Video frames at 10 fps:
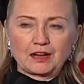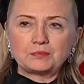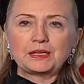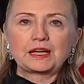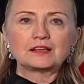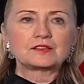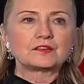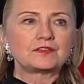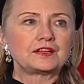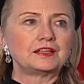Because
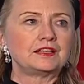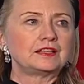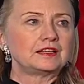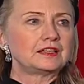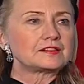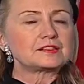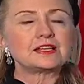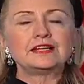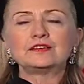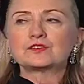of the
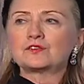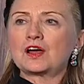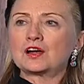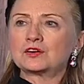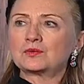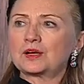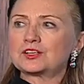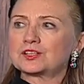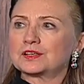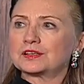scenes of
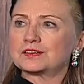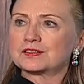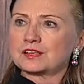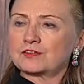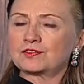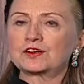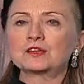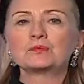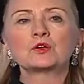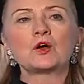heart-wrenching
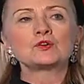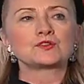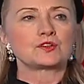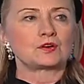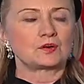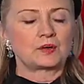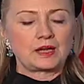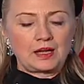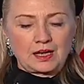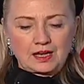suffering, but also
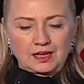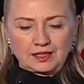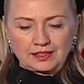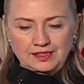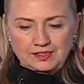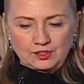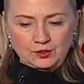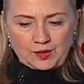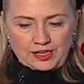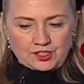
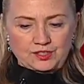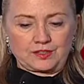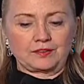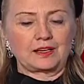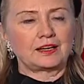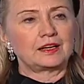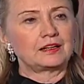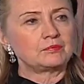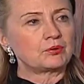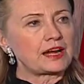exhilaration,
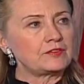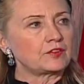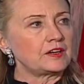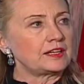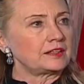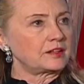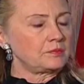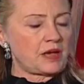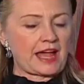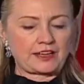bravery and
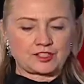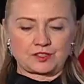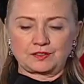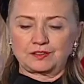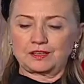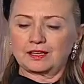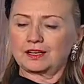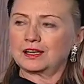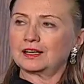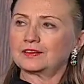compassion
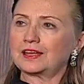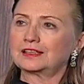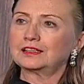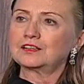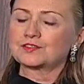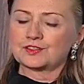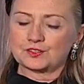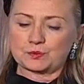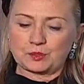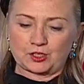that lift the
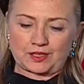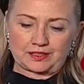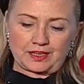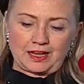spirit.